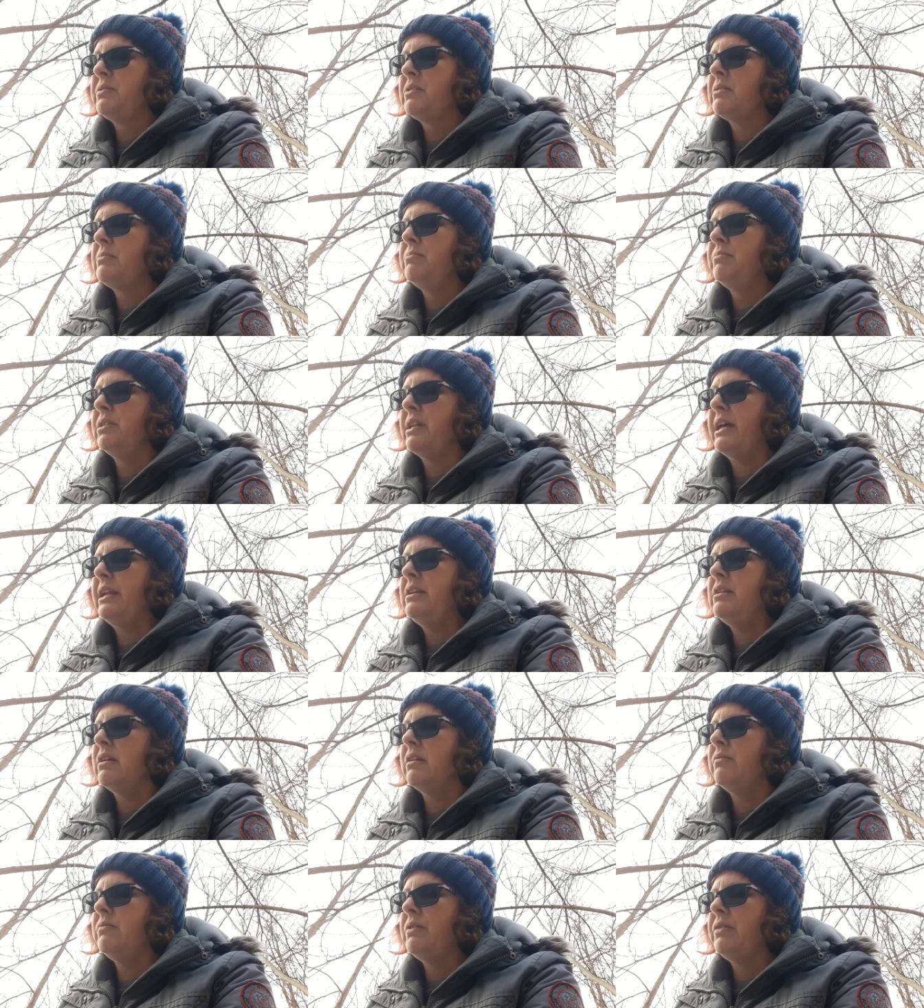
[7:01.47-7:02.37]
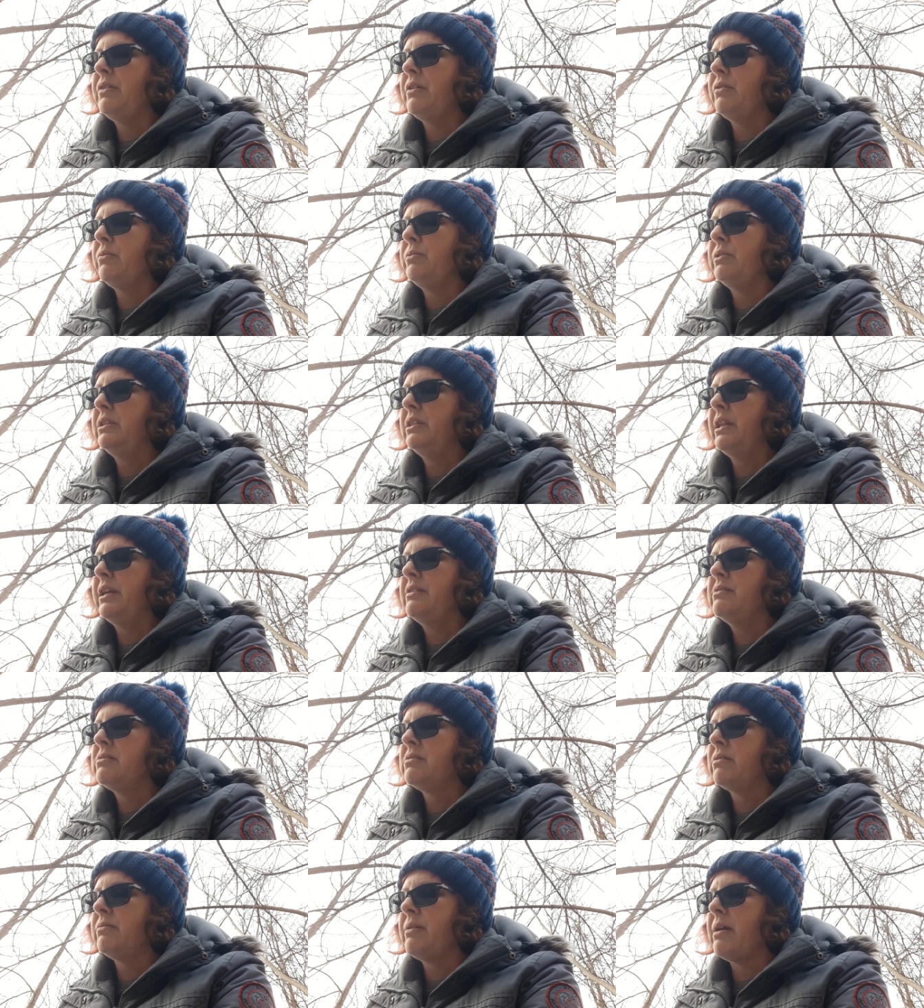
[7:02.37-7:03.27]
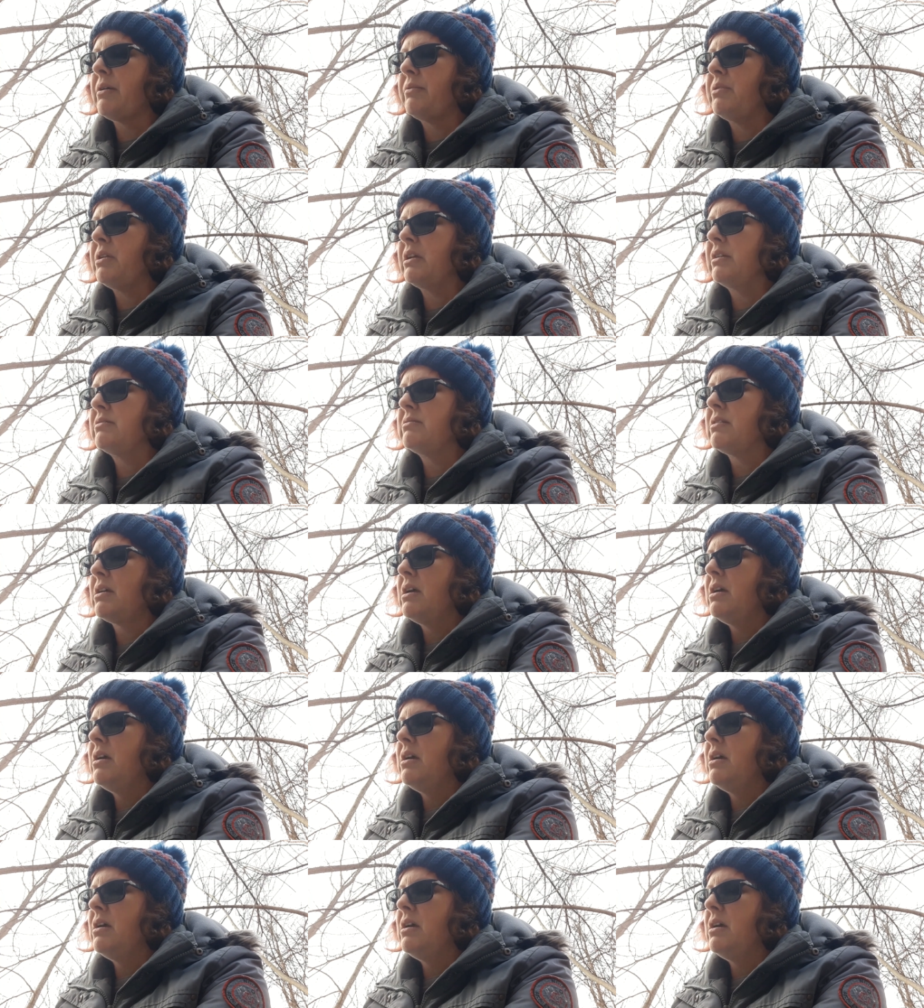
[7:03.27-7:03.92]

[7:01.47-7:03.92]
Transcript: them blend in with their woodland surroundings.